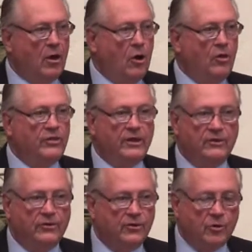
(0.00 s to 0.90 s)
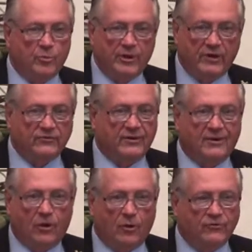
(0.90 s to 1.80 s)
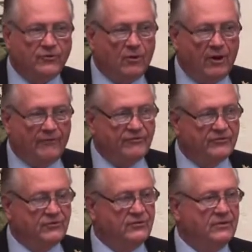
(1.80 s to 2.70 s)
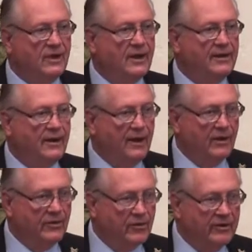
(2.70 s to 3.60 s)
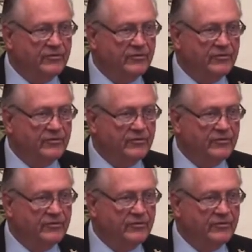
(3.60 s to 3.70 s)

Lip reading: All the other Europeans had closed their offices and gotten out of there.